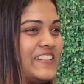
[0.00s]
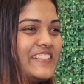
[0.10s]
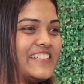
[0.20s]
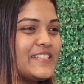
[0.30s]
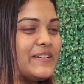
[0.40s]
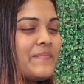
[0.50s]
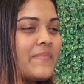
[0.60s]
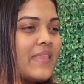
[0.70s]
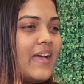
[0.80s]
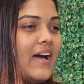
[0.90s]
Got it. So
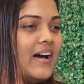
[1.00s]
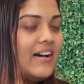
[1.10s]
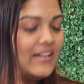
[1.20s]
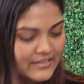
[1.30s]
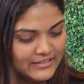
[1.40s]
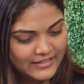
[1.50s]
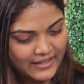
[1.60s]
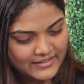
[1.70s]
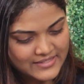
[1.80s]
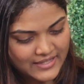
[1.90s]

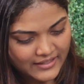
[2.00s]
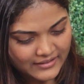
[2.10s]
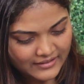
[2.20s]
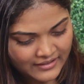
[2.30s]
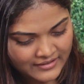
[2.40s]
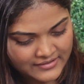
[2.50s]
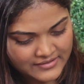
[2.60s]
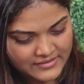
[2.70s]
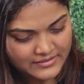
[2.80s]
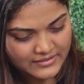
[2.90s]
next thing
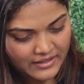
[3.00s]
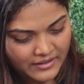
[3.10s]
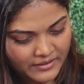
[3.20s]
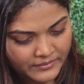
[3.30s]
is